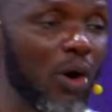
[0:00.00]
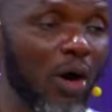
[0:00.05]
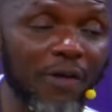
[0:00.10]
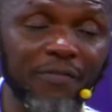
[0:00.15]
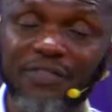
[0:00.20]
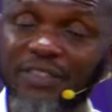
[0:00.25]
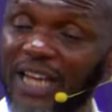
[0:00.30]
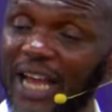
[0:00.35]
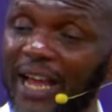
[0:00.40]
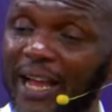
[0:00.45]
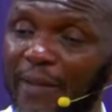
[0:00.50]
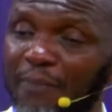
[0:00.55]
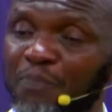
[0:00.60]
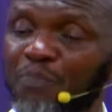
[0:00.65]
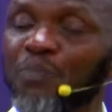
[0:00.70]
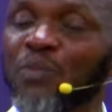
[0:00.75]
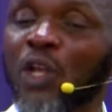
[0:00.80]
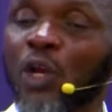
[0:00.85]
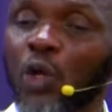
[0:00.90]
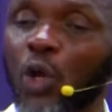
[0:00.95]
of them.
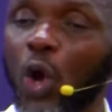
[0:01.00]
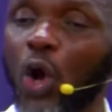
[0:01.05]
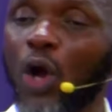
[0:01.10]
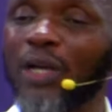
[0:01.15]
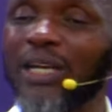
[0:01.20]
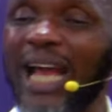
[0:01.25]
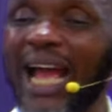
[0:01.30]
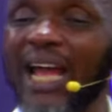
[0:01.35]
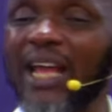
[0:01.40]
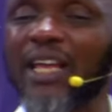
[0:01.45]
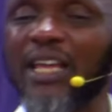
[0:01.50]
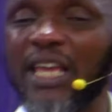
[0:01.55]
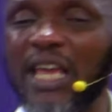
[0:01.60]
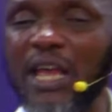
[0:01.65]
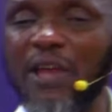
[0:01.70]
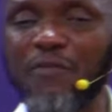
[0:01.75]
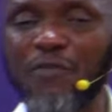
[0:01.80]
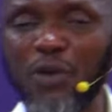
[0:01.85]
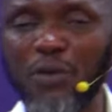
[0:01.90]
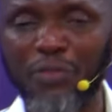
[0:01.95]
Lord, I
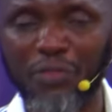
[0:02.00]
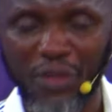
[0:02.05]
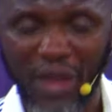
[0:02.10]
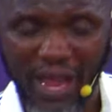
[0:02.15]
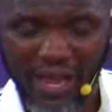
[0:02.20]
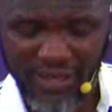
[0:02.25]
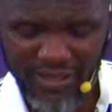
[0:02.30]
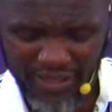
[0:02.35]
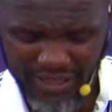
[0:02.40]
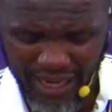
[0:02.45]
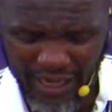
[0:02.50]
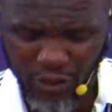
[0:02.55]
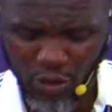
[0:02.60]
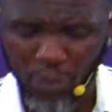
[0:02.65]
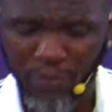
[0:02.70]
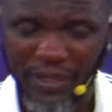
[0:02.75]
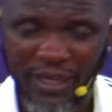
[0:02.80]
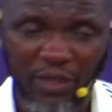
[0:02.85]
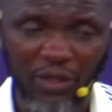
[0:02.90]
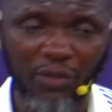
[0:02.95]
give you thanks. Can you
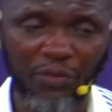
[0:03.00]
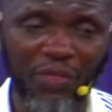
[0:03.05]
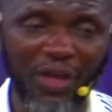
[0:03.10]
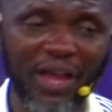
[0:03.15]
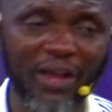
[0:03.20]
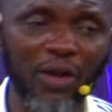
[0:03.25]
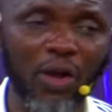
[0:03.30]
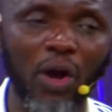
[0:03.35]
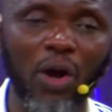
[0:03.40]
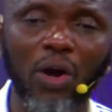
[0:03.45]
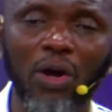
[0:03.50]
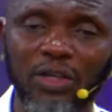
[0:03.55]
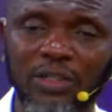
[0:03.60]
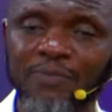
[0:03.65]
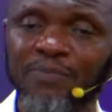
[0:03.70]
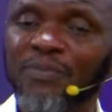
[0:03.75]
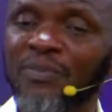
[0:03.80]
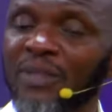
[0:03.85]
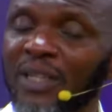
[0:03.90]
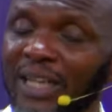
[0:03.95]
begin to thank God?
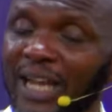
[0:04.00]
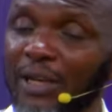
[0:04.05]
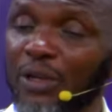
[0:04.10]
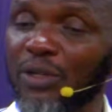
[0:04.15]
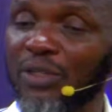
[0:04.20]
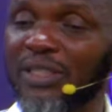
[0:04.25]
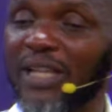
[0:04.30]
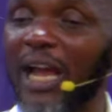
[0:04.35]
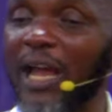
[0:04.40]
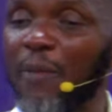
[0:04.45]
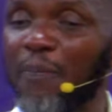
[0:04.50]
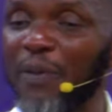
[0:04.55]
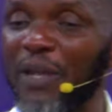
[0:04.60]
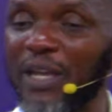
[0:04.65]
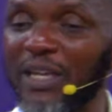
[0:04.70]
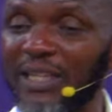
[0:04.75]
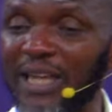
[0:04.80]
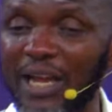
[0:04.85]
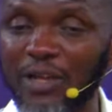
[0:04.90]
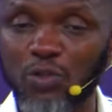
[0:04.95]
Can you type
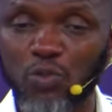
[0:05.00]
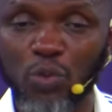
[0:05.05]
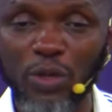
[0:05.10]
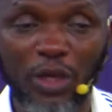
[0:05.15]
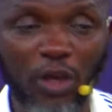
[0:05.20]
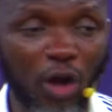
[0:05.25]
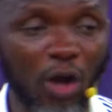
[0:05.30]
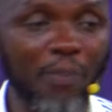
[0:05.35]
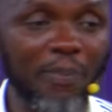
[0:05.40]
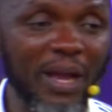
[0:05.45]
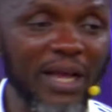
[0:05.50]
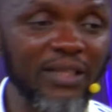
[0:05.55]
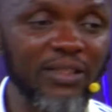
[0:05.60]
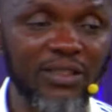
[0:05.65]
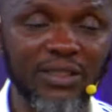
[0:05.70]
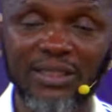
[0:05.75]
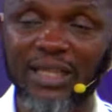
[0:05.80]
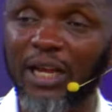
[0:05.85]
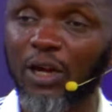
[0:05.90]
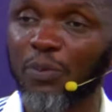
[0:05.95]
it as we comment,
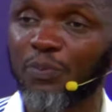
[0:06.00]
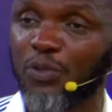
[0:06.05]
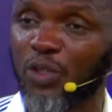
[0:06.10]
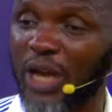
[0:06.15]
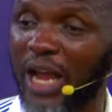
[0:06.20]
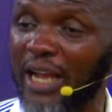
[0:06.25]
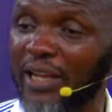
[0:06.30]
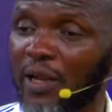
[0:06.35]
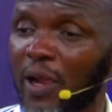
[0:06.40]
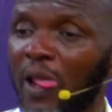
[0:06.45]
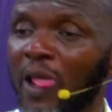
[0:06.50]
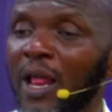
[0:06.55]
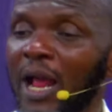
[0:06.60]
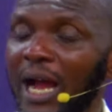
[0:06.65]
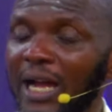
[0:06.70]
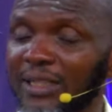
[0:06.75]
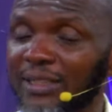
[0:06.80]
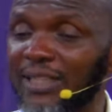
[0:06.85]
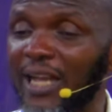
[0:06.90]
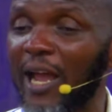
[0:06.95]
start up tonight,
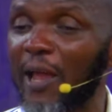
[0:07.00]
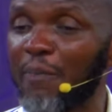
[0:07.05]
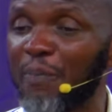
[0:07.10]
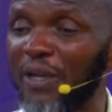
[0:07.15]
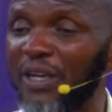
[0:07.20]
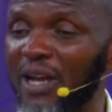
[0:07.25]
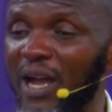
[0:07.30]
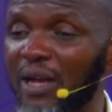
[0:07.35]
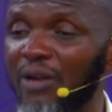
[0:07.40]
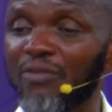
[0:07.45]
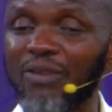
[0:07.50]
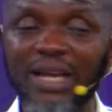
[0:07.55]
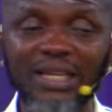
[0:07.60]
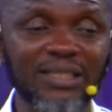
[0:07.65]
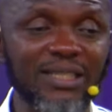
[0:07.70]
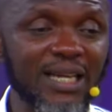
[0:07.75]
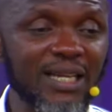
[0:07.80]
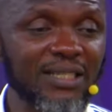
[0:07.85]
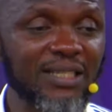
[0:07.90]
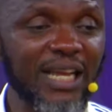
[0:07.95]
and type it
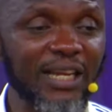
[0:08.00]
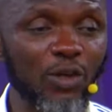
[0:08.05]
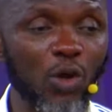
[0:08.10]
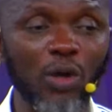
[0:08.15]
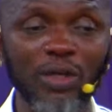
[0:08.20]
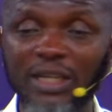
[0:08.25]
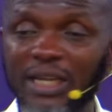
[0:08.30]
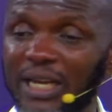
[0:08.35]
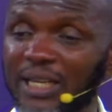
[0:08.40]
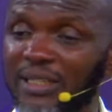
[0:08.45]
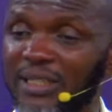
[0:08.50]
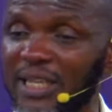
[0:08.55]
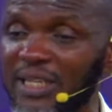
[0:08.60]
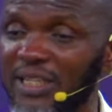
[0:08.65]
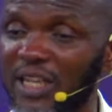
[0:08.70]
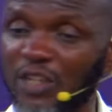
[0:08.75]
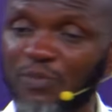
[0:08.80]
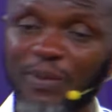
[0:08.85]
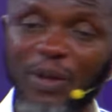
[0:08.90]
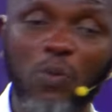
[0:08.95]
handwritings and ordinances
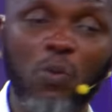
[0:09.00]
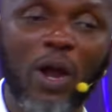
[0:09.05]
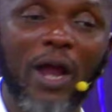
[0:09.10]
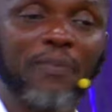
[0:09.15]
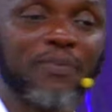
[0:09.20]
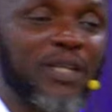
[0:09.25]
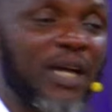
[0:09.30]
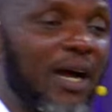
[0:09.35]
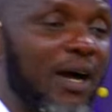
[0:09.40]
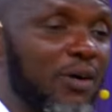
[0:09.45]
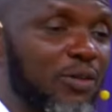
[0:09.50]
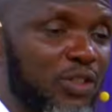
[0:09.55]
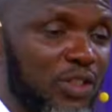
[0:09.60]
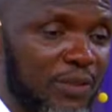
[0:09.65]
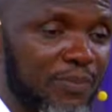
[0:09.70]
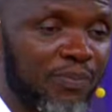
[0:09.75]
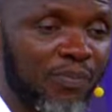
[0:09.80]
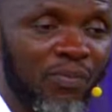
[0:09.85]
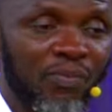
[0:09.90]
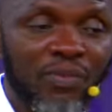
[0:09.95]
has been wiped out
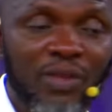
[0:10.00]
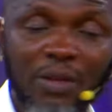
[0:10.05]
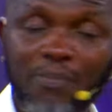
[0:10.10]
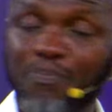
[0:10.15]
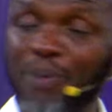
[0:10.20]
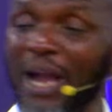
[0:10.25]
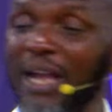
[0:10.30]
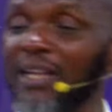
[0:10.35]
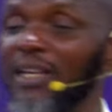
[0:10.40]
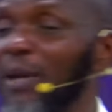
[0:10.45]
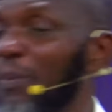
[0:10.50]
by the